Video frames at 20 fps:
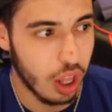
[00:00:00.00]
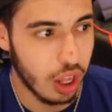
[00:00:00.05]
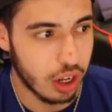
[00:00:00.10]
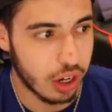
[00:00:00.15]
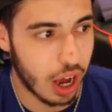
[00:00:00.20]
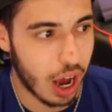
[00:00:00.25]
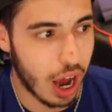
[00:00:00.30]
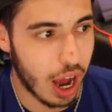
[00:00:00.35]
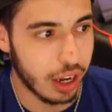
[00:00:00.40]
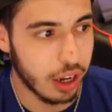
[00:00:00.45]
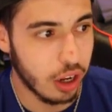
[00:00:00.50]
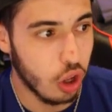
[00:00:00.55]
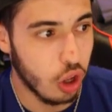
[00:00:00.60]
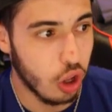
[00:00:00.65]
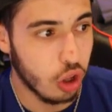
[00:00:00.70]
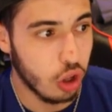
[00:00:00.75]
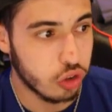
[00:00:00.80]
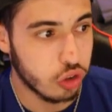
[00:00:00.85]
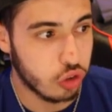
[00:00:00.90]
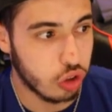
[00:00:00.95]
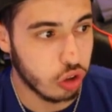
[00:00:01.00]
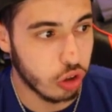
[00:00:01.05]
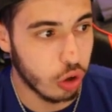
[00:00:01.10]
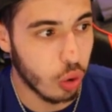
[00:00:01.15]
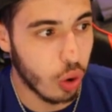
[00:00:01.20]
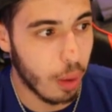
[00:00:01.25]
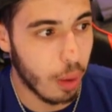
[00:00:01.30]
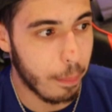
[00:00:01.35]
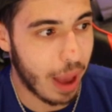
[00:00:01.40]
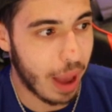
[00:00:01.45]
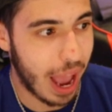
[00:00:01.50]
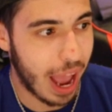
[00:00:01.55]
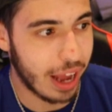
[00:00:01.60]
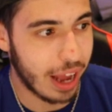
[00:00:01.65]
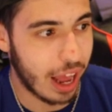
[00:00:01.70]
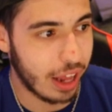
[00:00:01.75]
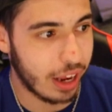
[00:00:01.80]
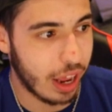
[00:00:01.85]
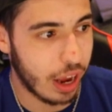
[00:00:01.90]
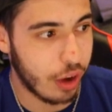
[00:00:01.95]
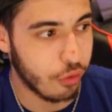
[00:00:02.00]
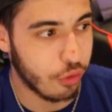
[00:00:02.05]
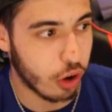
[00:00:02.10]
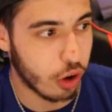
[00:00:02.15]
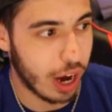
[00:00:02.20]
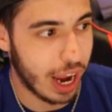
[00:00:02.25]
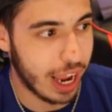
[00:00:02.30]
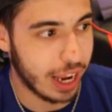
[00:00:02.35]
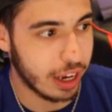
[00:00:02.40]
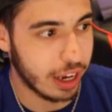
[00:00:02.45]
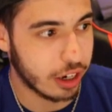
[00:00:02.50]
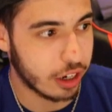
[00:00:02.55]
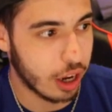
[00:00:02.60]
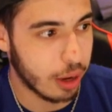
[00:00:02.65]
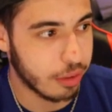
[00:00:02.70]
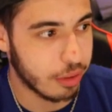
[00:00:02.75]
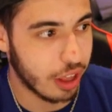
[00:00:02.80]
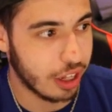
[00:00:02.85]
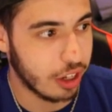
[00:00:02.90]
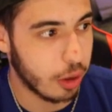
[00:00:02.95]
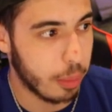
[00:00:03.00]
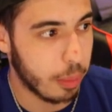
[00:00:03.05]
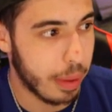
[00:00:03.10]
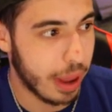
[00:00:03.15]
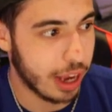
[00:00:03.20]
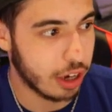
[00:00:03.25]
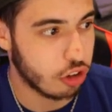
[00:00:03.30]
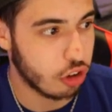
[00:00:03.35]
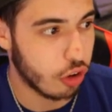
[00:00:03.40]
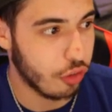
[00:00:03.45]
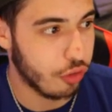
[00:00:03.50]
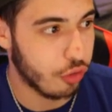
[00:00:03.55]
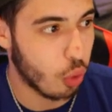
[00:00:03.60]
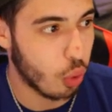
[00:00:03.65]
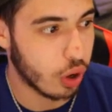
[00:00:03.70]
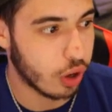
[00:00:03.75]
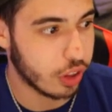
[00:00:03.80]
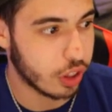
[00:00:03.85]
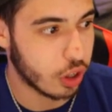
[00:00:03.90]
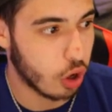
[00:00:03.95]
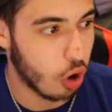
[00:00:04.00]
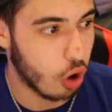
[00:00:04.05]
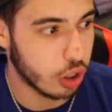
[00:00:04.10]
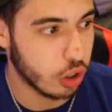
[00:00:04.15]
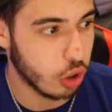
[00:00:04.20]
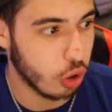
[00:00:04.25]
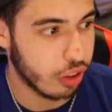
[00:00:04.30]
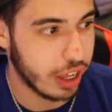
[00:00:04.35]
Not too bad. And then Verhagen comes in to pitch for the Cardinals.